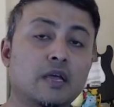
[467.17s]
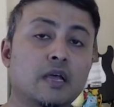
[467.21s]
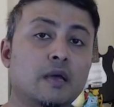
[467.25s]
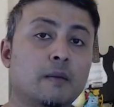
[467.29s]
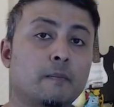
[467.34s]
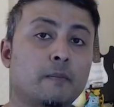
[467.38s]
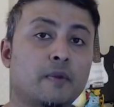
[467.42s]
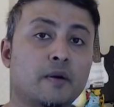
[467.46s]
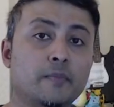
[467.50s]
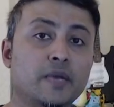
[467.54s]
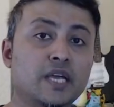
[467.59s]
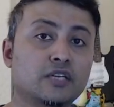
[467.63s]

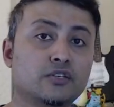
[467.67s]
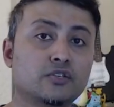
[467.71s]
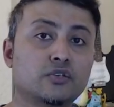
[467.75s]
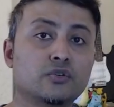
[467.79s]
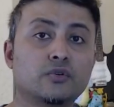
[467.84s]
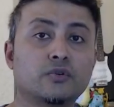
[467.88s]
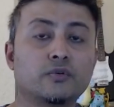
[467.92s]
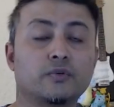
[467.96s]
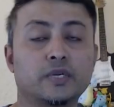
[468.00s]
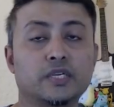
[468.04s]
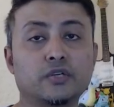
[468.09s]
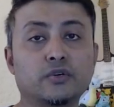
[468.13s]
But make
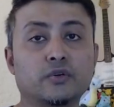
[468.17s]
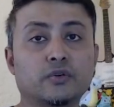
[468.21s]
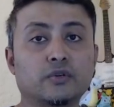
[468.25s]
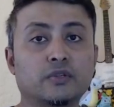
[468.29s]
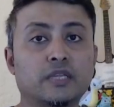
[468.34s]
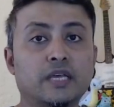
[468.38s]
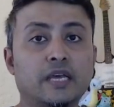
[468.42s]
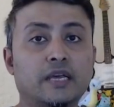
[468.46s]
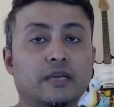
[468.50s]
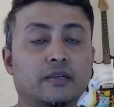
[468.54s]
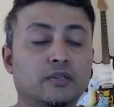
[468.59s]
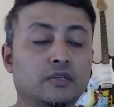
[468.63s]
sure when you're
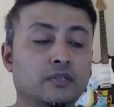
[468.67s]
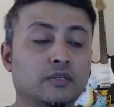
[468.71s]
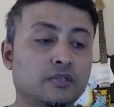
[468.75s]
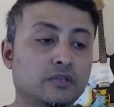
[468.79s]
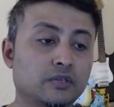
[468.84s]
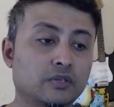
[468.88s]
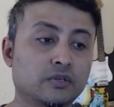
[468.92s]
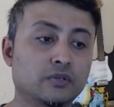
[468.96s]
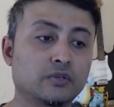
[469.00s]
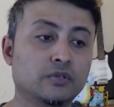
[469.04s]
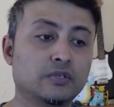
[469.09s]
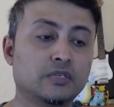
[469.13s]
there,
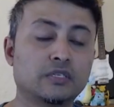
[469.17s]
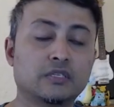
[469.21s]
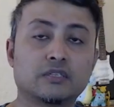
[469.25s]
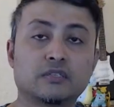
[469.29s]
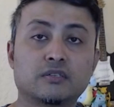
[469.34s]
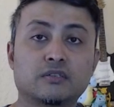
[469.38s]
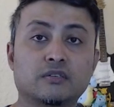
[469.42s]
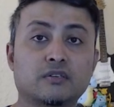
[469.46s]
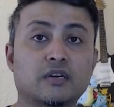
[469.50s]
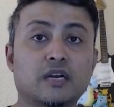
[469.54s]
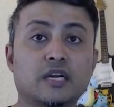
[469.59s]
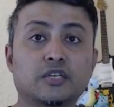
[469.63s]
you
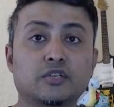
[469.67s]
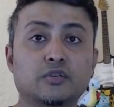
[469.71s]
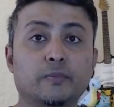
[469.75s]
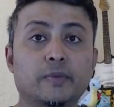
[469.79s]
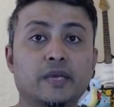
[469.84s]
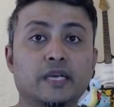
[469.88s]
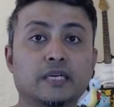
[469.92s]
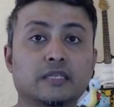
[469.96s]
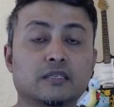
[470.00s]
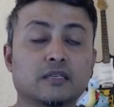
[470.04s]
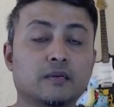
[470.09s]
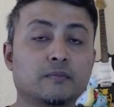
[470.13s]
try to
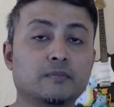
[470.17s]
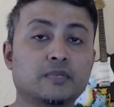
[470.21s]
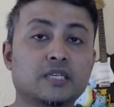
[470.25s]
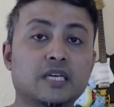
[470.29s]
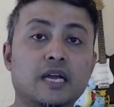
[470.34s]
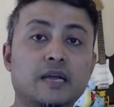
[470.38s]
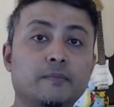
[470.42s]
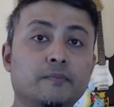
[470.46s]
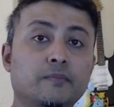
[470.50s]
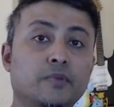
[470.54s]
make some time,